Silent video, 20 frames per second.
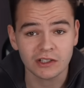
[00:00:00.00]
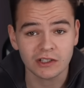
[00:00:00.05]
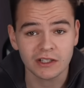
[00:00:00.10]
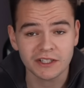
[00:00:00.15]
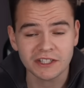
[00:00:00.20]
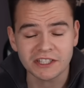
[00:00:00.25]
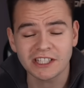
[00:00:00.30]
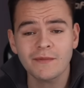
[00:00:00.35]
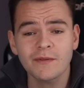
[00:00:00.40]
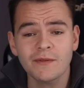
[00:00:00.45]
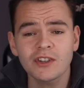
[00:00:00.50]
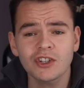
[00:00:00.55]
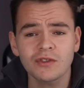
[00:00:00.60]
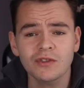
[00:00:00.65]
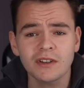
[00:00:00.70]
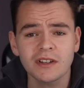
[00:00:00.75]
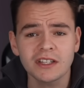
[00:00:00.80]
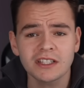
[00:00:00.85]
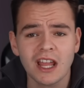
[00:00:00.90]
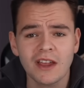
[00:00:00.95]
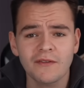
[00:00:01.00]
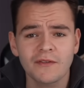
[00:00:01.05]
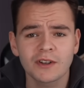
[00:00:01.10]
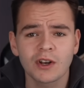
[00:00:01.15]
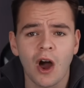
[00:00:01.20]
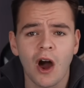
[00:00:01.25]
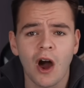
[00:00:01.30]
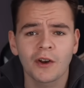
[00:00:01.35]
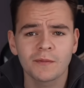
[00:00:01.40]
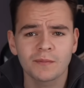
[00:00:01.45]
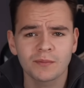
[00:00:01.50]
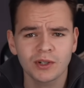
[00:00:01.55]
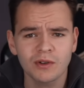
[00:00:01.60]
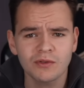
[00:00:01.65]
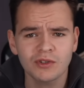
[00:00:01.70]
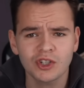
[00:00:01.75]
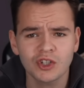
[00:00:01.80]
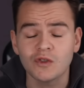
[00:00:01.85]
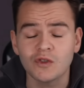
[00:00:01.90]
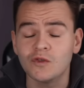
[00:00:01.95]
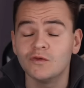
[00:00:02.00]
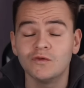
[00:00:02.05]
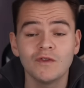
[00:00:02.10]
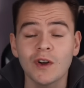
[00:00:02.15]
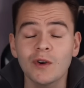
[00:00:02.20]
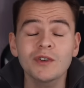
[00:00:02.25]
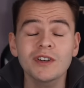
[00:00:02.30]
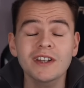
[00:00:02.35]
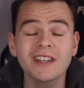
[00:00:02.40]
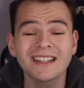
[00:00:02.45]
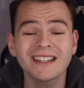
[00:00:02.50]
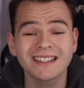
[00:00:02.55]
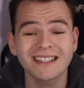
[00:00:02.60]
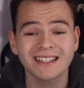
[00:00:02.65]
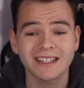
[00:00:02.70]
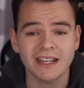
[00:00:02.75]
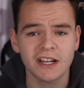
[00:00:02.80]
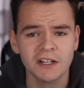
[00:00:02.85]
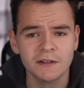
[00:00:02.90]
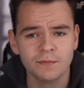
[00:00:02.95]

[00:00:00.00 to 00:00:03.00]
year, a 737 on approach to Vilnius'